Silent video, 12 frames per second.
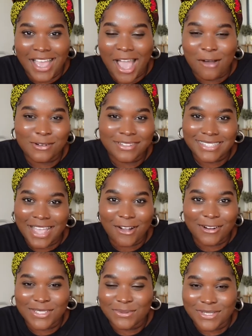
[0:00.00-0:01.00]
I was at
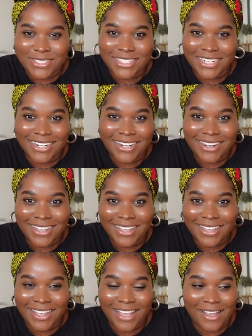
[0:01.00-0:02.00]
Arts Worcester
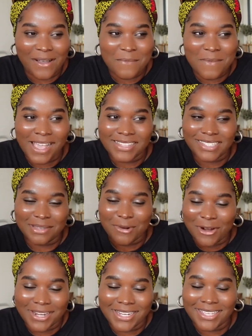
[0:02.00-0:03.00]
um, as a
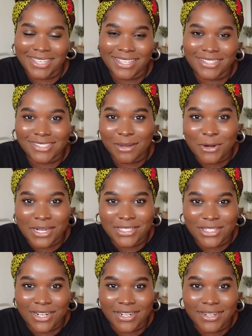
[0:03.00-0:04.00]
marketing summer
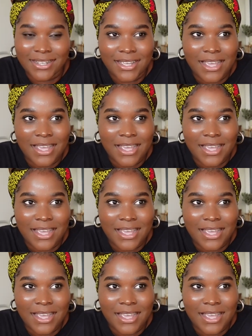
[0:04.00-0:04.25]
intern.